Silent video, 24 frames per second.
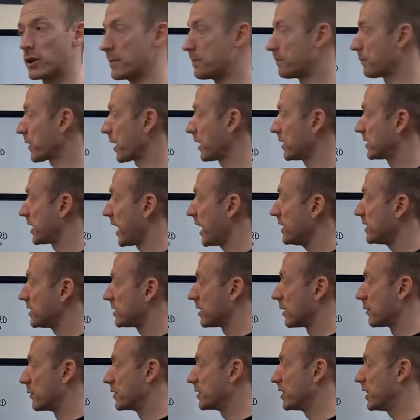changes the
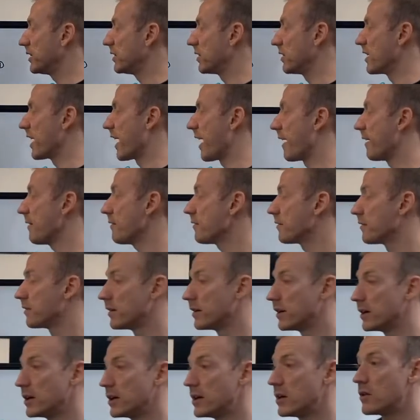routine that you have
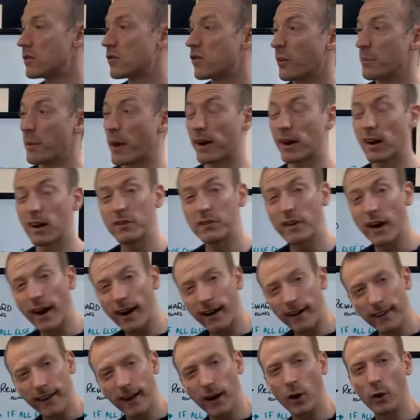from that kind of
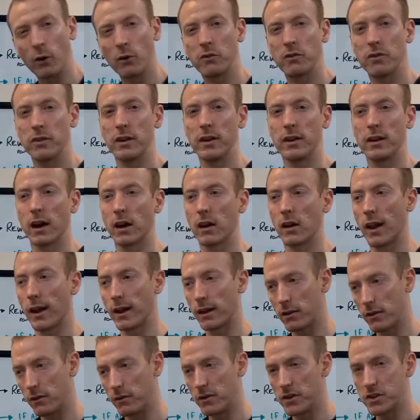unhealthy, kind of like
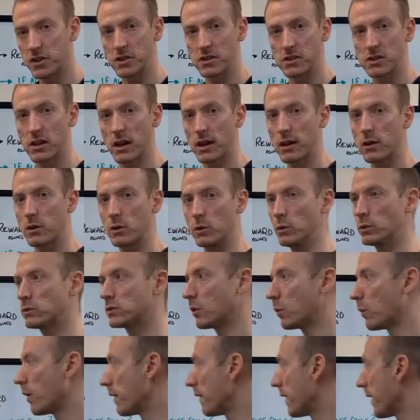vicious cycle to
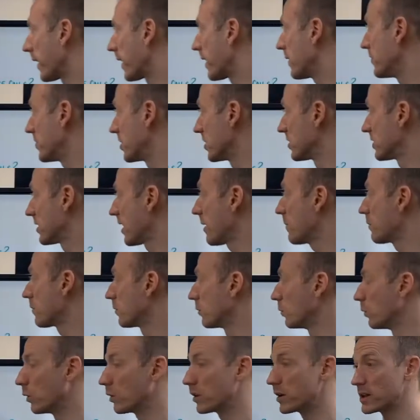one that gives you the same
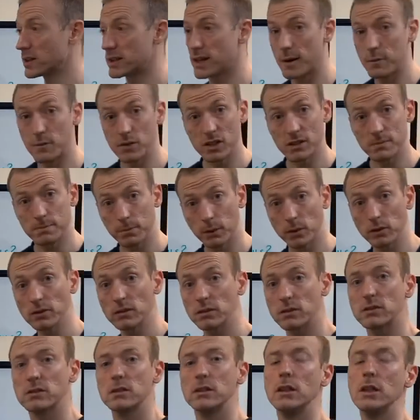reward and the same
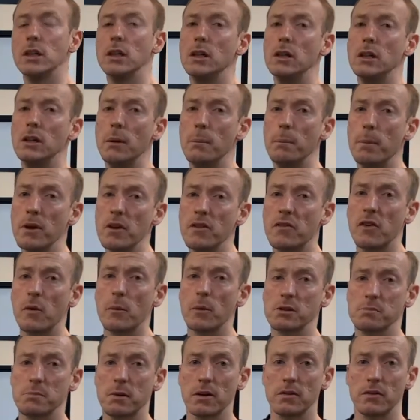response, but you feel
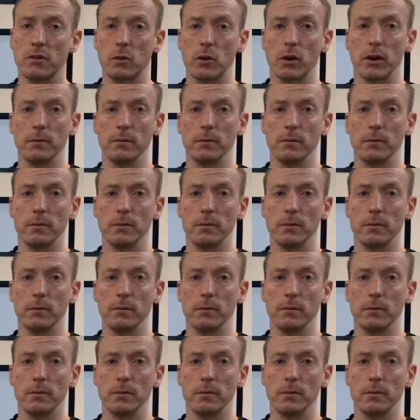much better for it.